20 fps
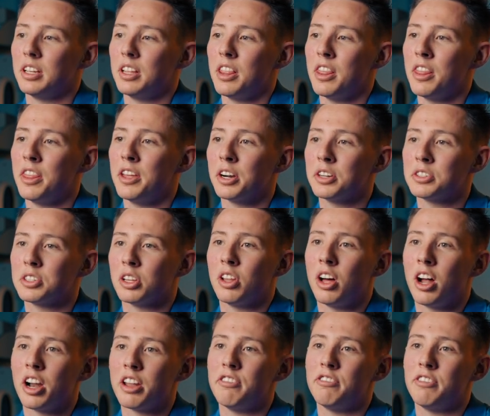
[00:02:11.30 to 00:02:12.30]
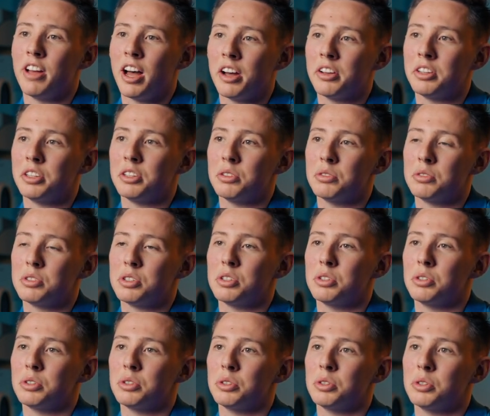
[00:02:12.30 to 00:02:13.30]
there's a lot of value
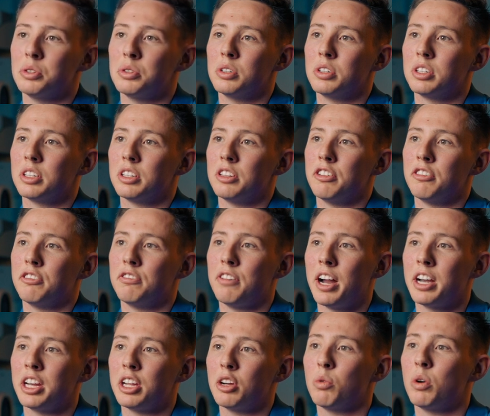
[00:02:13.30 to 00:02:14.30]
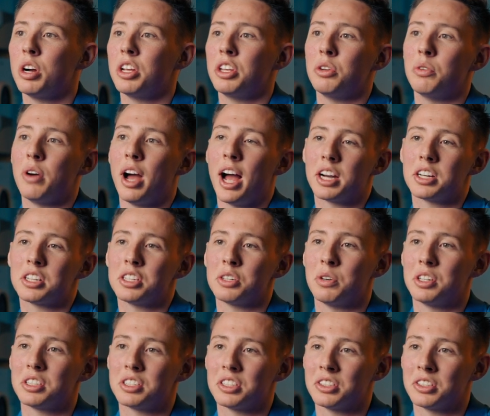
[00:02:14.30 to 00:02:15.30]
to finding what you actually
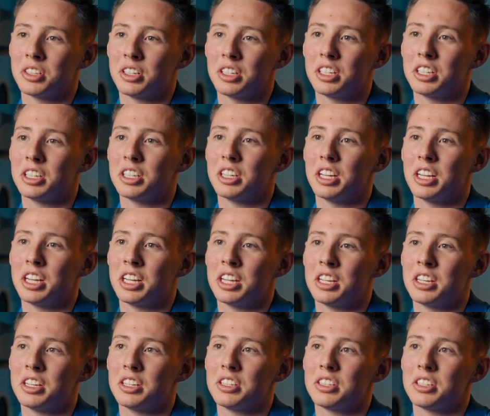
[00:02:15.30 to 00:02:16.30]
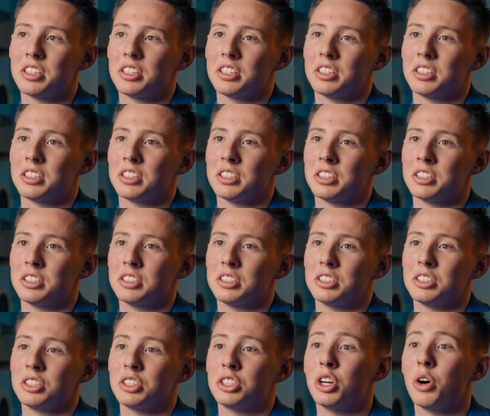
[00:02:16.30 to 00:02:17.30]
want to learn and
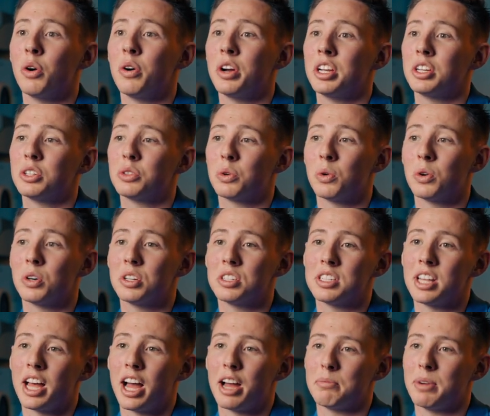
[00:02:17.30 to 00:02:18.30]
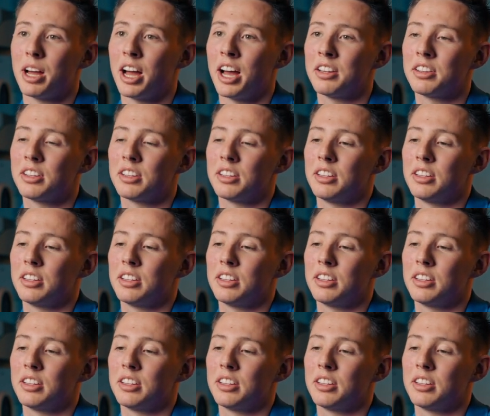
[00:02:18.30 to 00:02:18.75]
going towards that path.